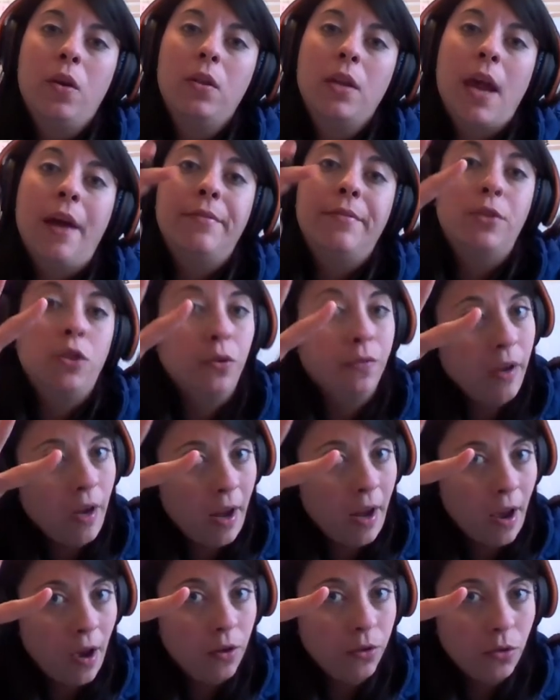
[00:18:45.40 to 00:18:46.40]
only have two
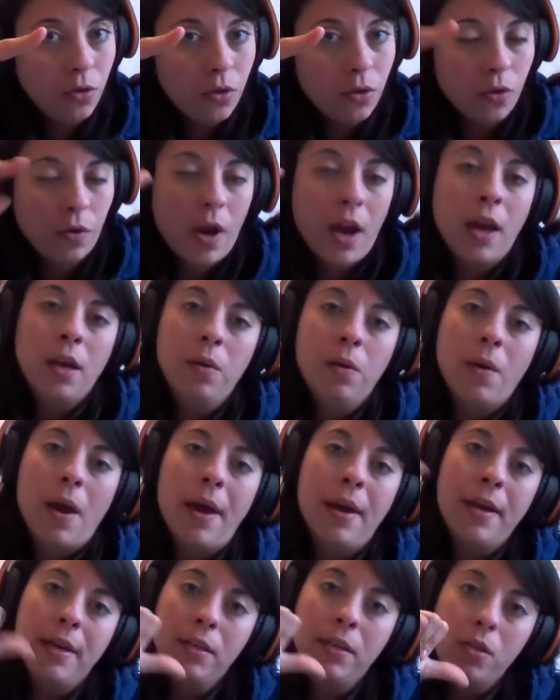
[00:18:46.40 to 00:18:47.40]
videos. Okay, you had
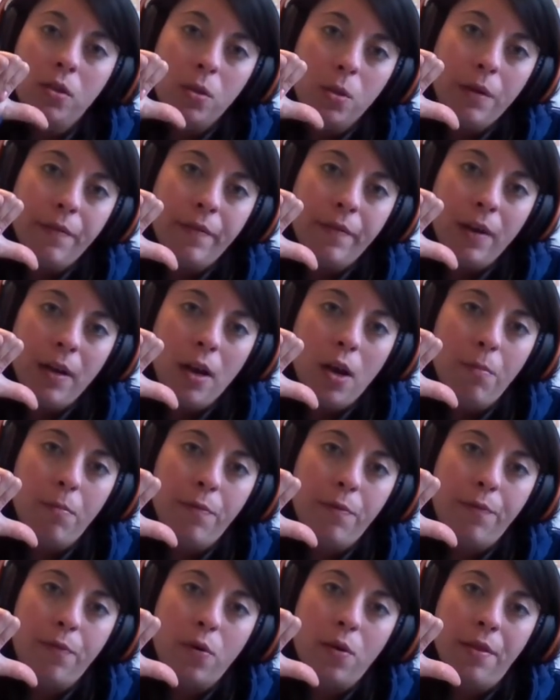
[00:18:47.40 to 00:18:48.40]
a history video
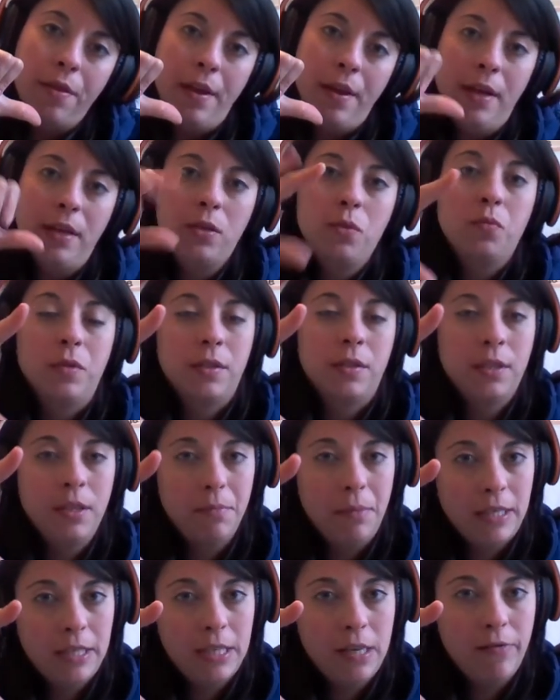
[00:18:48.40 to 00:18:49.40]
before this with some
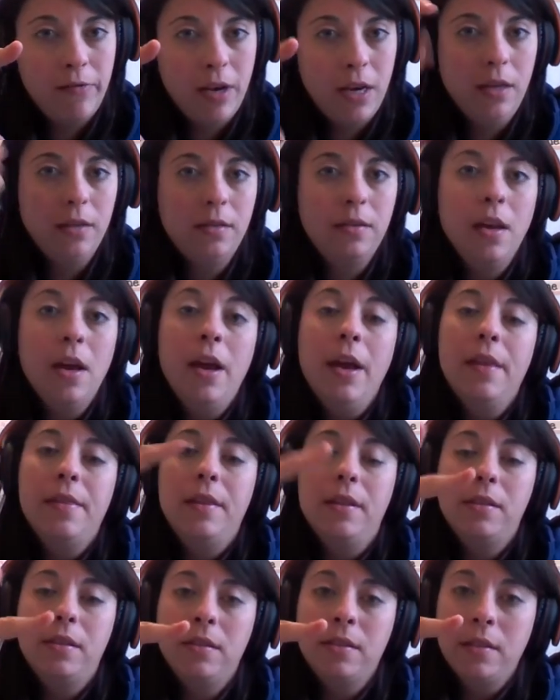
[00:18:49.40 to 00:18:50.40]
activities.
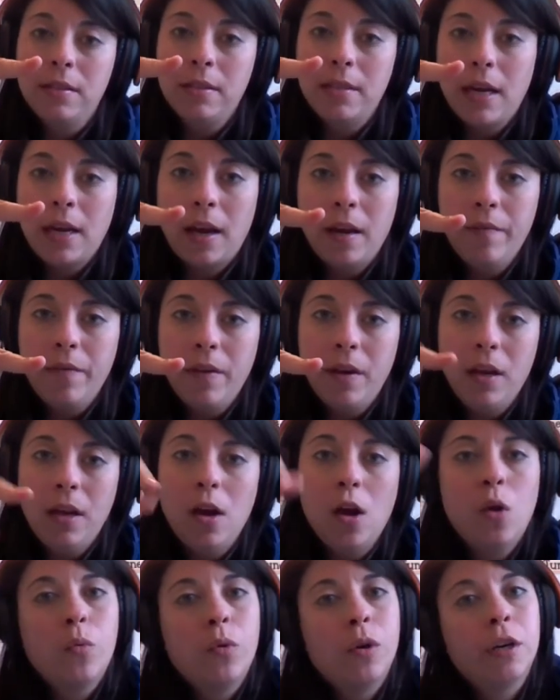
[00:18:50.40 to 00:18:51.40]
This is the second
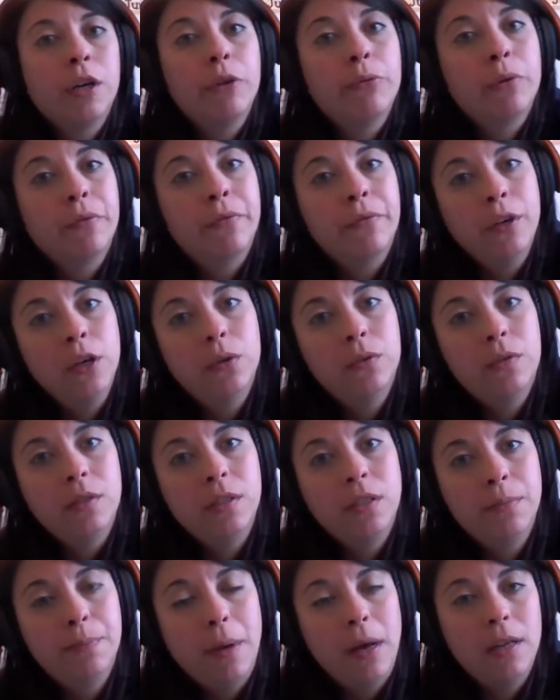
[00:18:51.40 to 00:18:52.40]
video where we reviewed
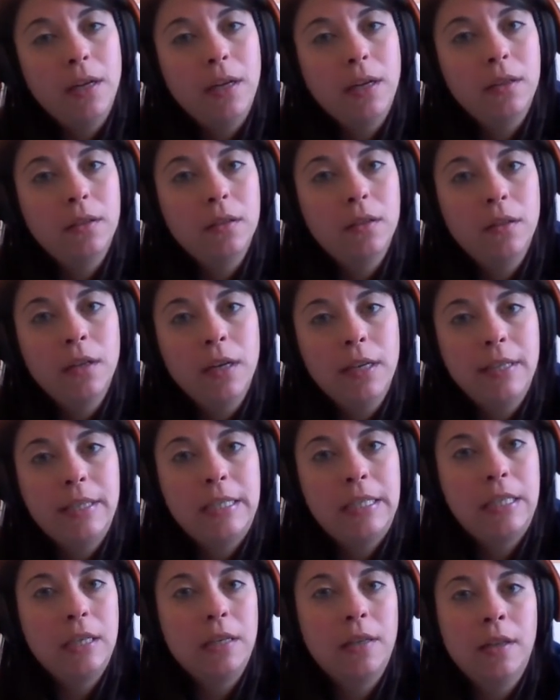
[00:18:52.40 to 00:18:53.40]
the spelling
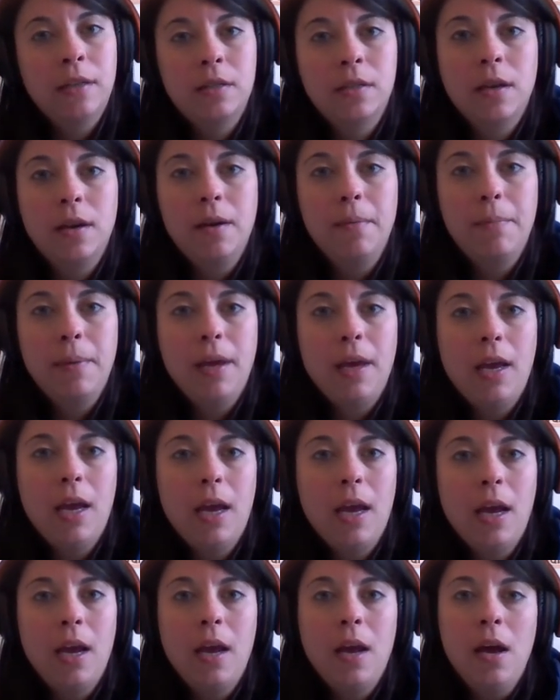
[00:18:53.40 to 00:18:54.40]
list that's going to
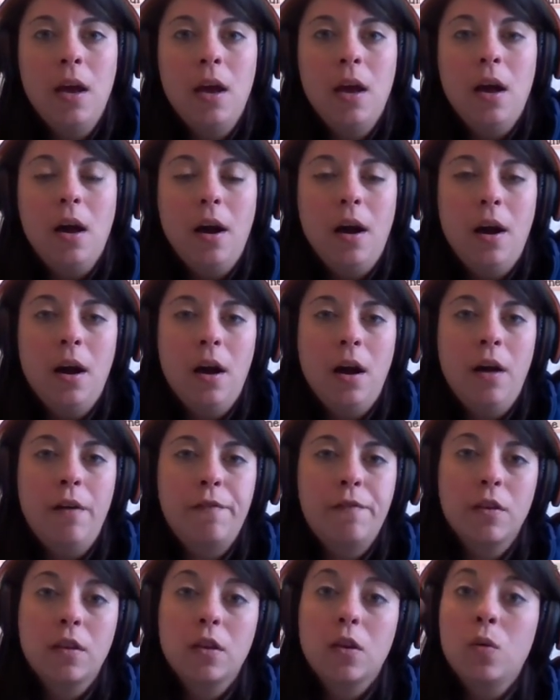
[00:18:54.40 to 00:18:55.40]
be uh,
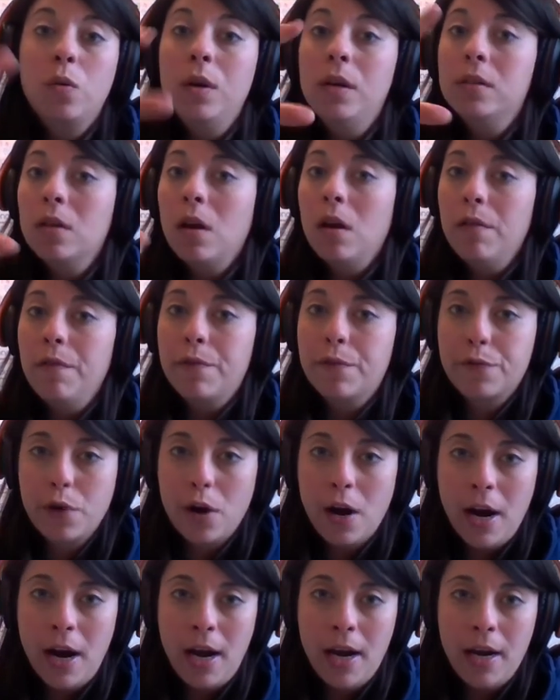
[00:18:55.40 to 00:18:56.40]
for the quiz on
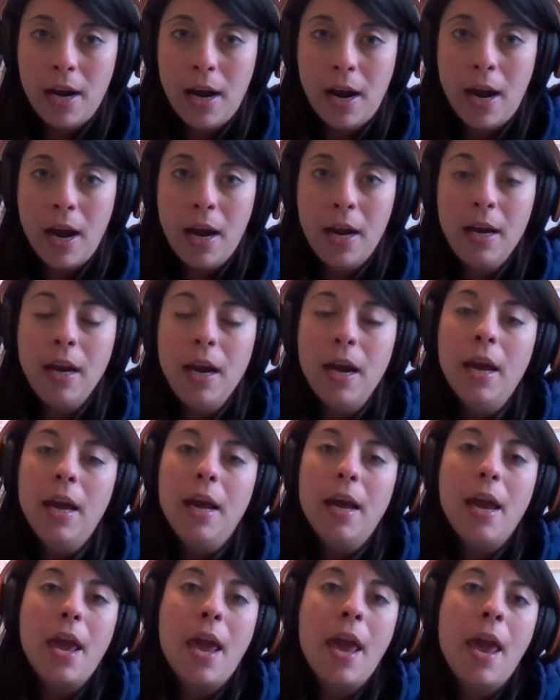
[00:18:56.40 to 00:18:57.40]
Friday.
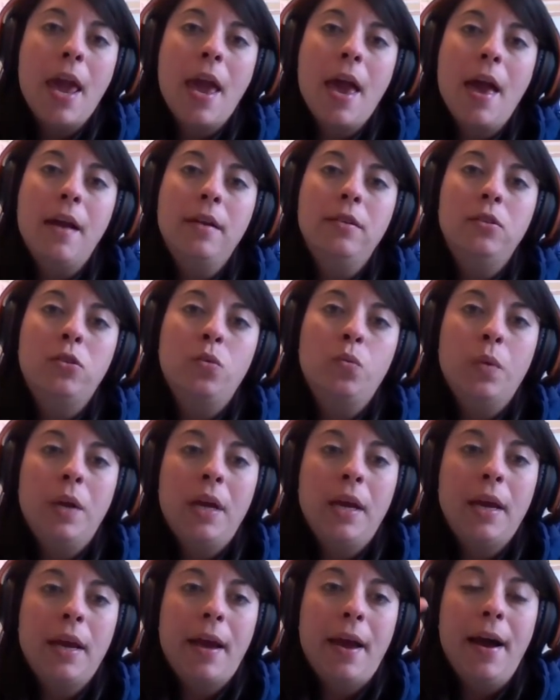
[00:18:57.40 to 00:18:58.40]
And
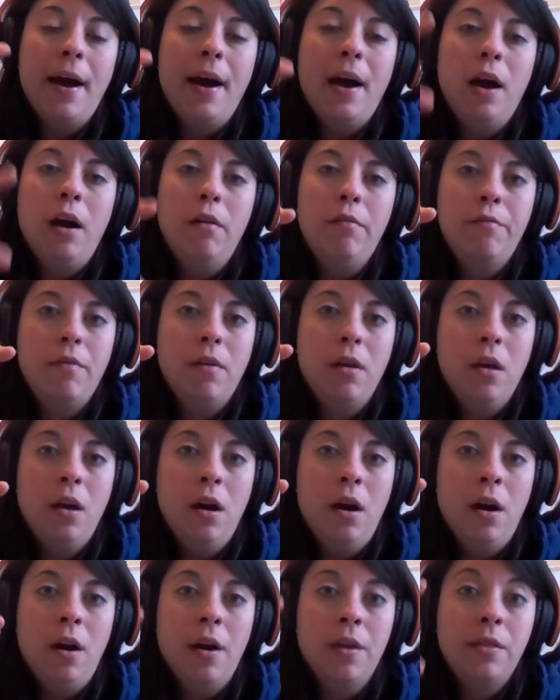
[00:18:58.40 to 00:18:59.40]
we have
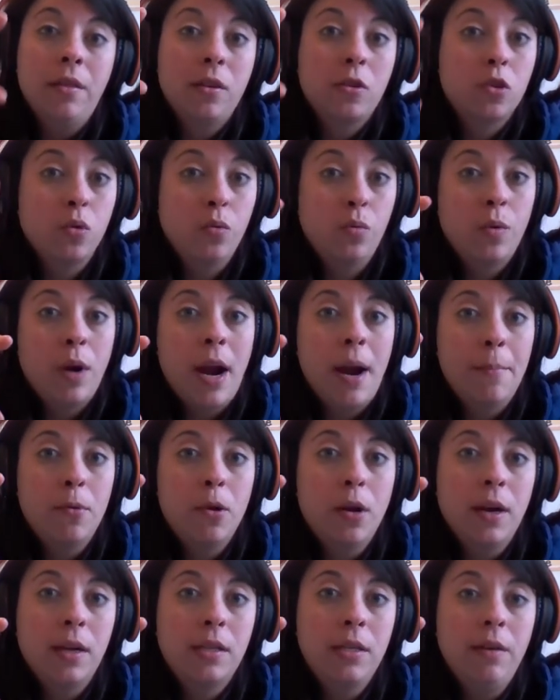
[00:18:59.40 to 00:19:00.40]
uh, this
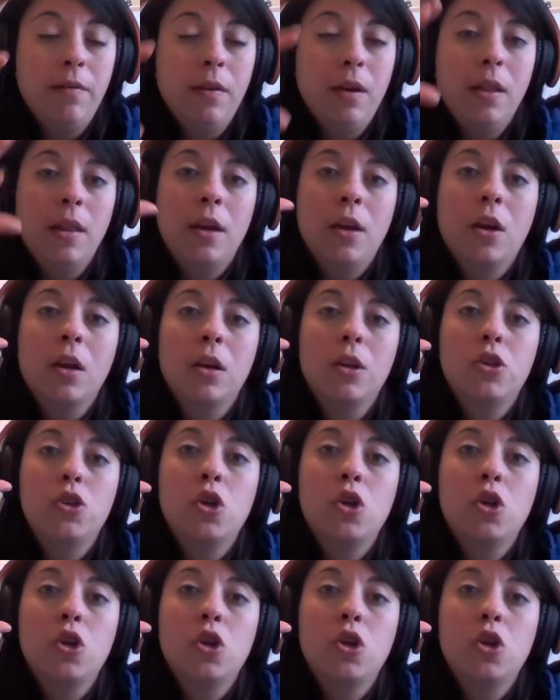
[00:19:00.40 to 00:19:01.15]
grammar activity that you're going to